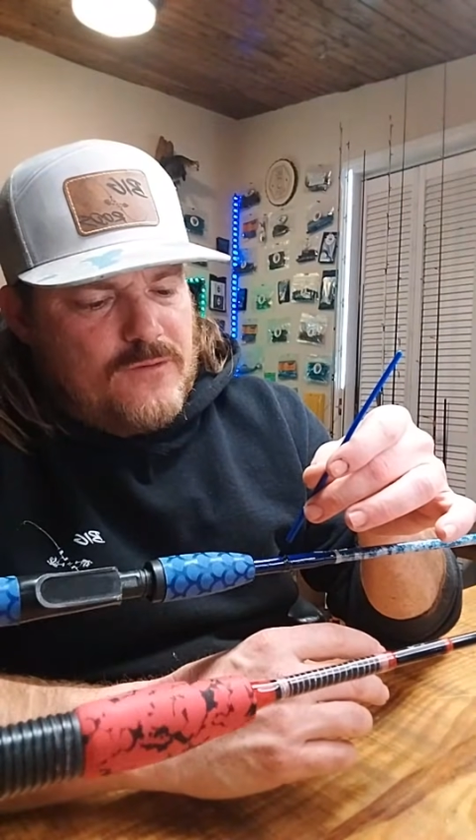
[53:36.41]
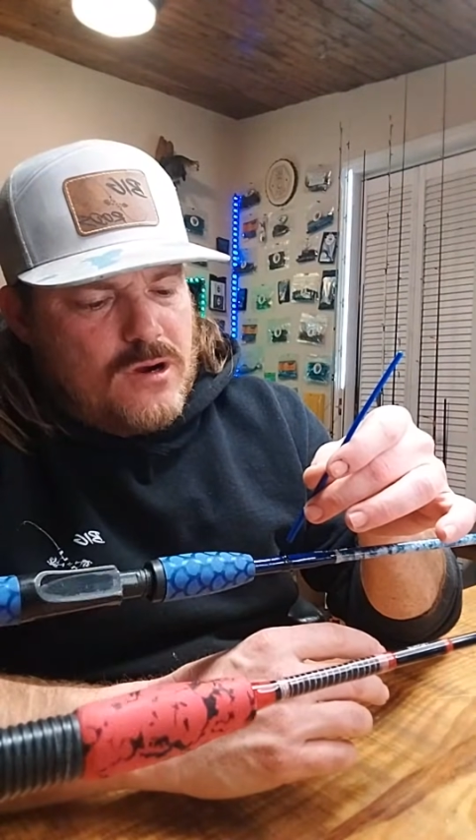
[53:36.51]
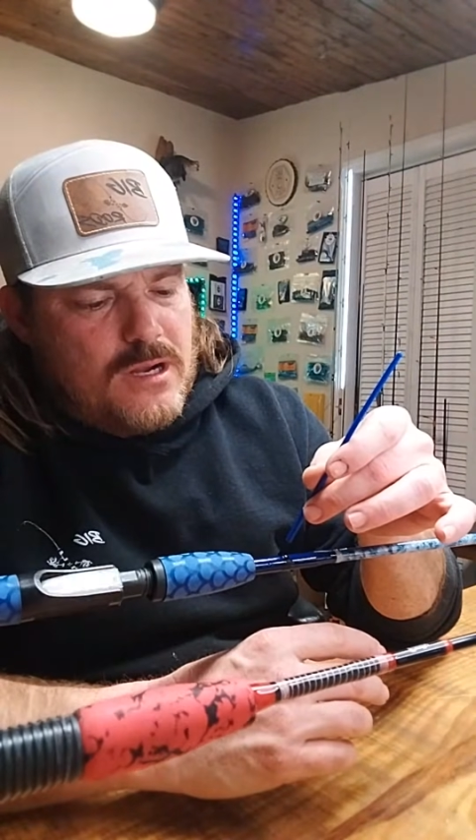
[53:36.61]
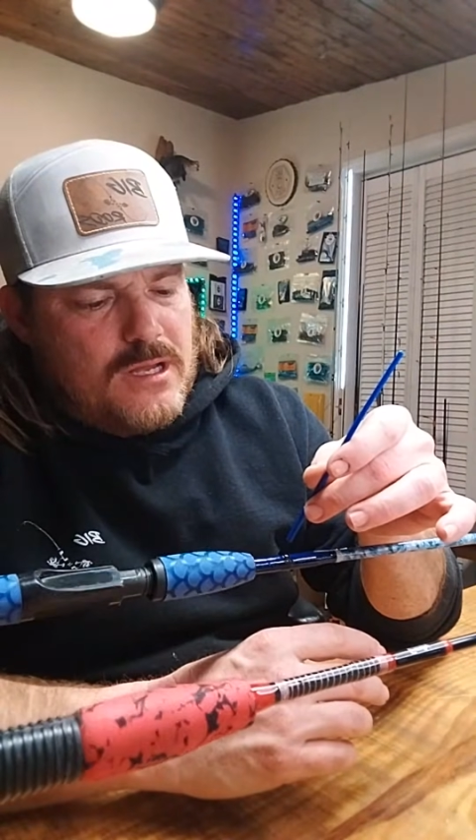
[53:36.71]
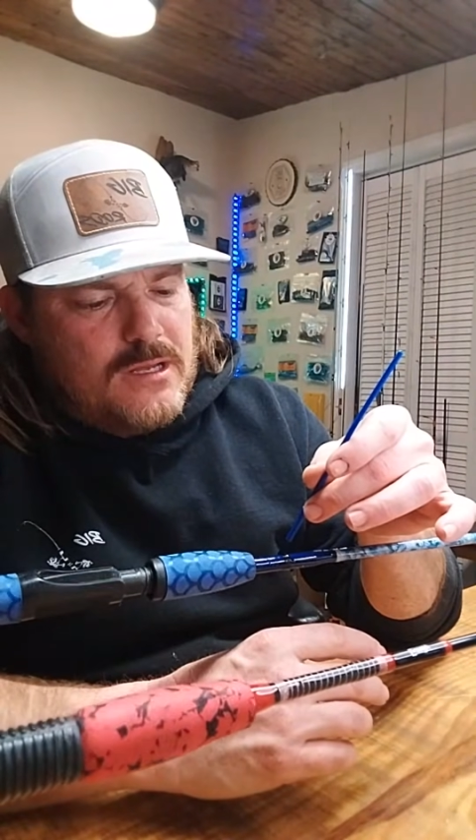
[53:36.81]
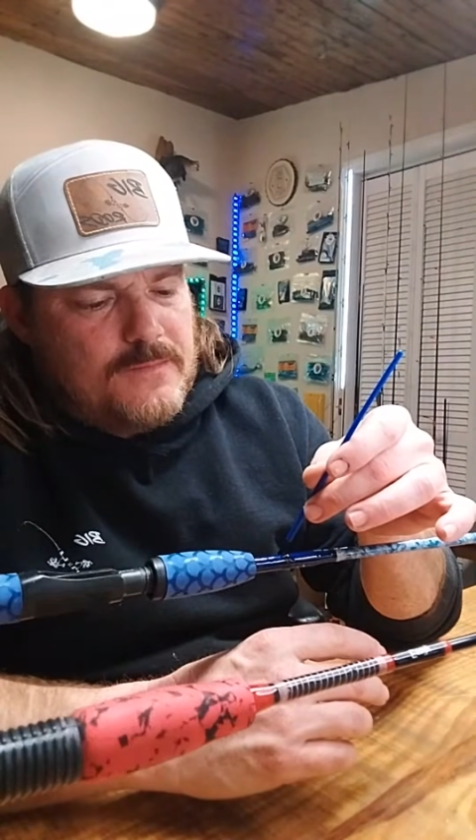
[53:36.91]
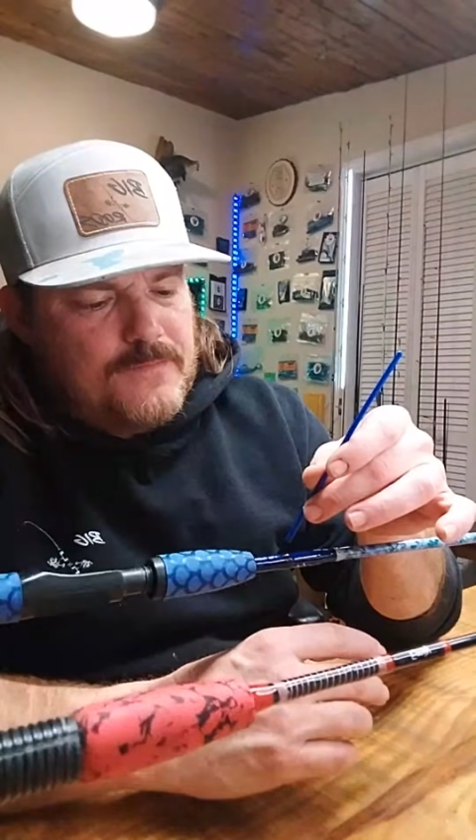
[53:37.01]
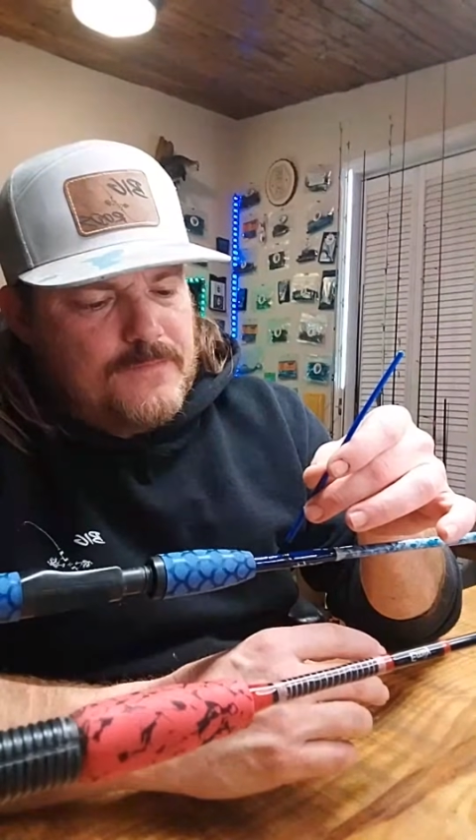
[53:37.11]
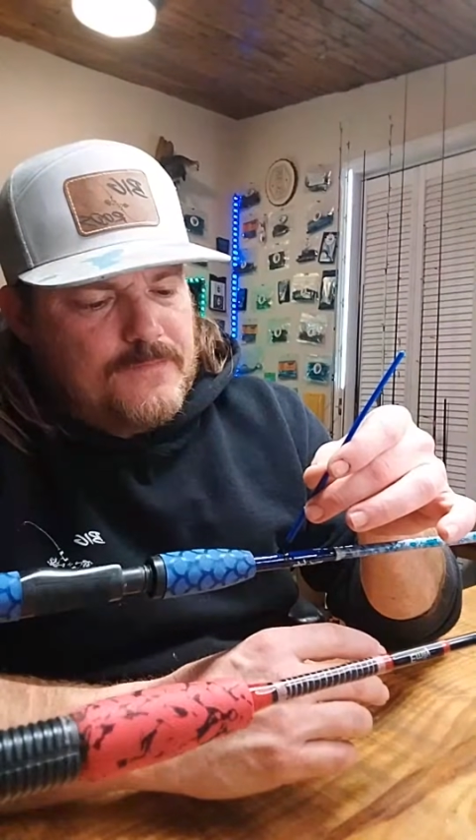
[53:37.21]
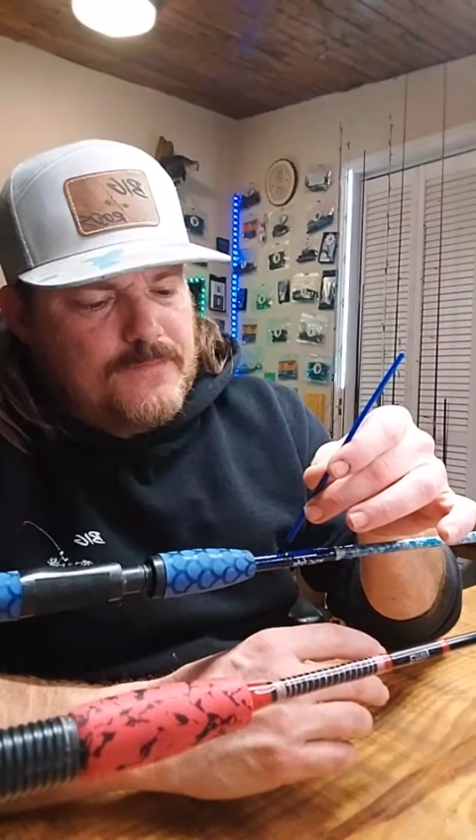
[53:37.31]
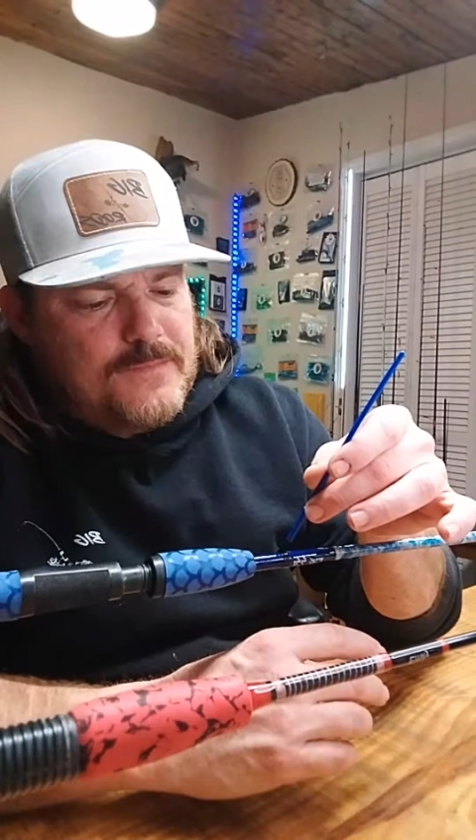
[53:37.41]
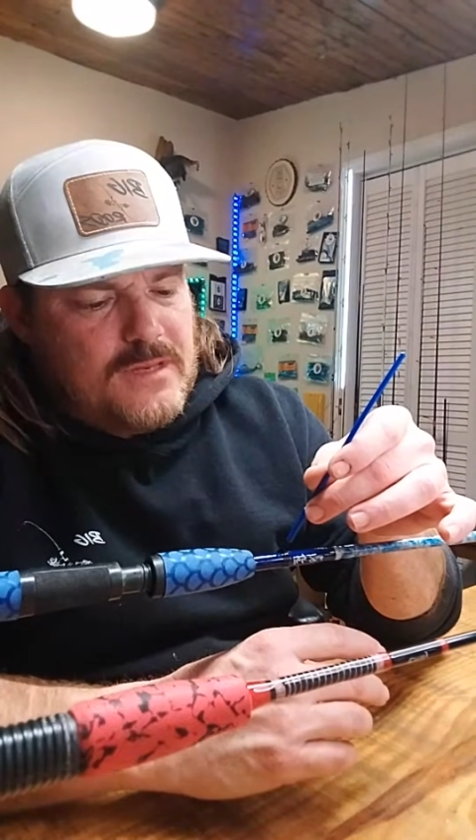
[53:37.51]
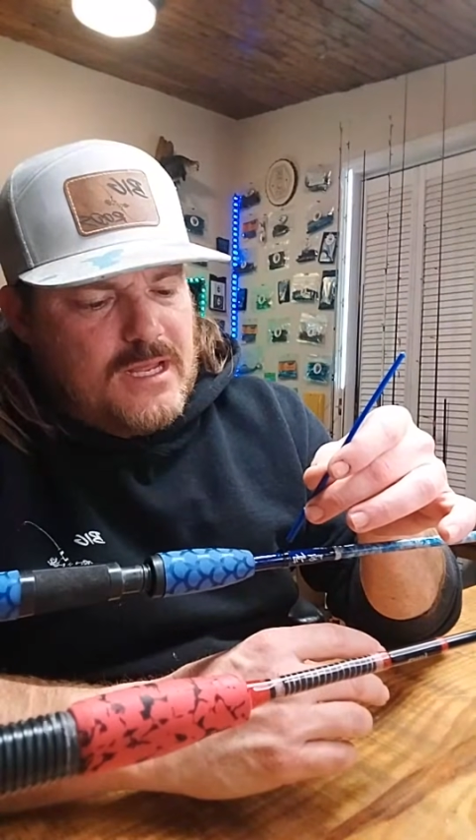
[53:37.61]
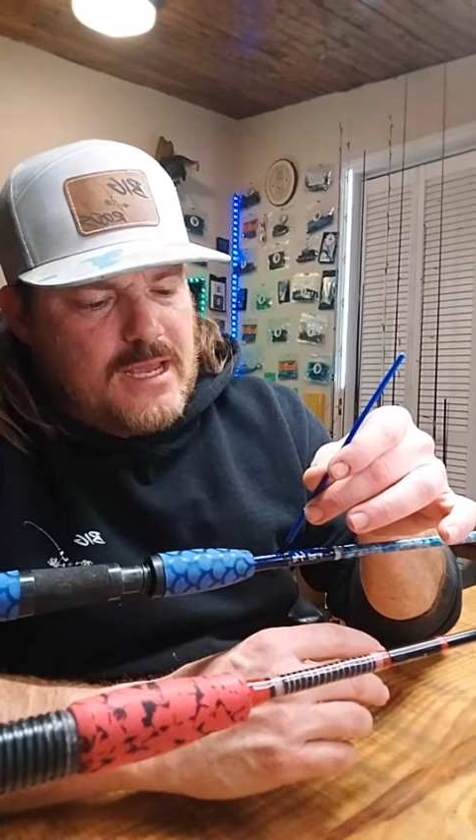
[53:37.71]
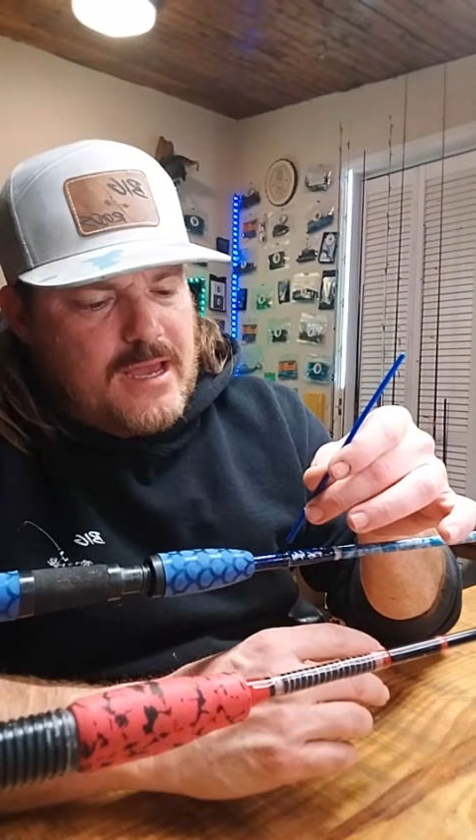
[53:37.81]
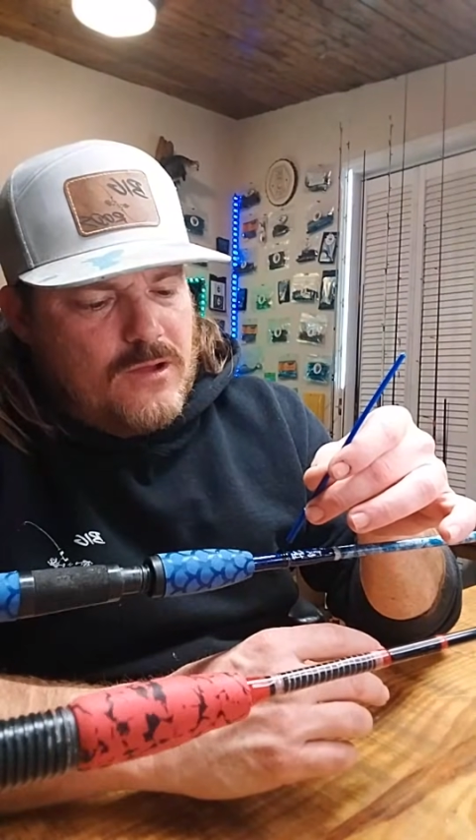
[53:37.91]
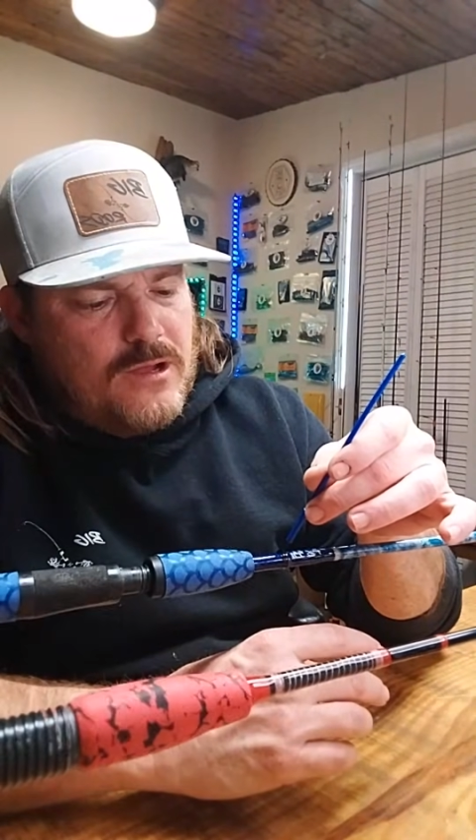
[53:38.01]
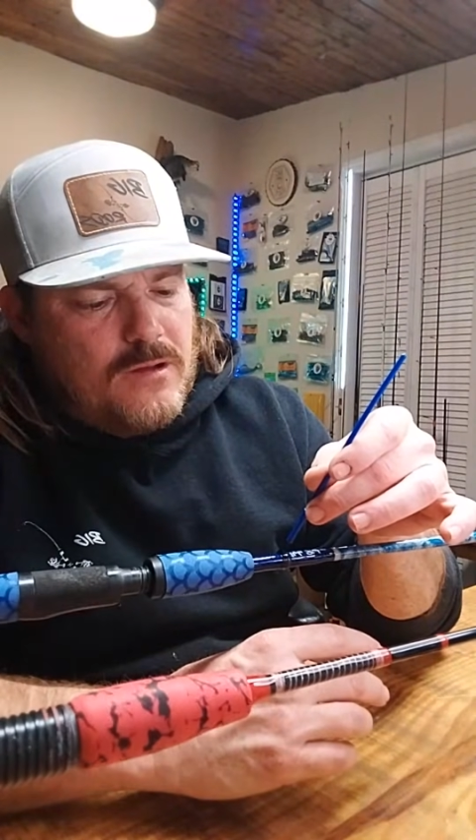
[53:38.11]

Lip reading: our decal, y'all.